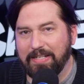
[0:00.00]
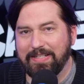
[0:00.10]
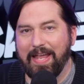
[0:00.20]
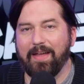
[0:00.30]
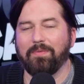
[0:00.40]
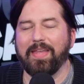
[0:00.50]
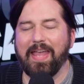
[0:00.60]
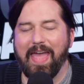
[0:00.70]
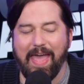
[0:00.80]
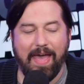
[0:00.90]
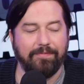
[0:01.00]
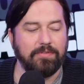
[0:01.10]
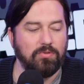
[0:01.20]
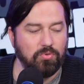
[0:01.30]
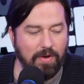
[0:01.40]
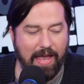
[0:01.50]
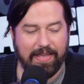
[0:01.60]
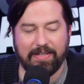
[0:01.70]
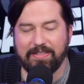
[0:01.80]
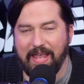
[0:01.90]
down. They have to try
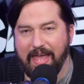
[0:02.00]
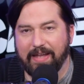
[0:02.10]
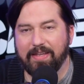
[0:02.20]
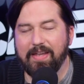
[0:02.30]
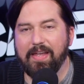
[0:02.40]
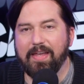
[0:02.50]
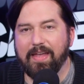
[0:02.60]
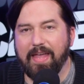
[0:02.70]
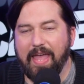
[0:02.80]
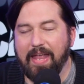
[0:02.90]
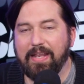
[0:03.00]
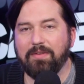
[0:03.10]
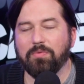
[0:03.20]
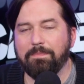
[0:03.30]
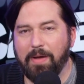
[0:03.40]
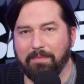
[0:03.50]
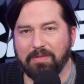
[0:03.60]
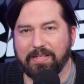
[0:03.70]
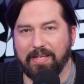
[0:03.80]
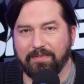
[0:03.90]
and attack any
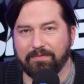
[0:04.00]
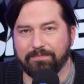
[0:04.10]
Republican.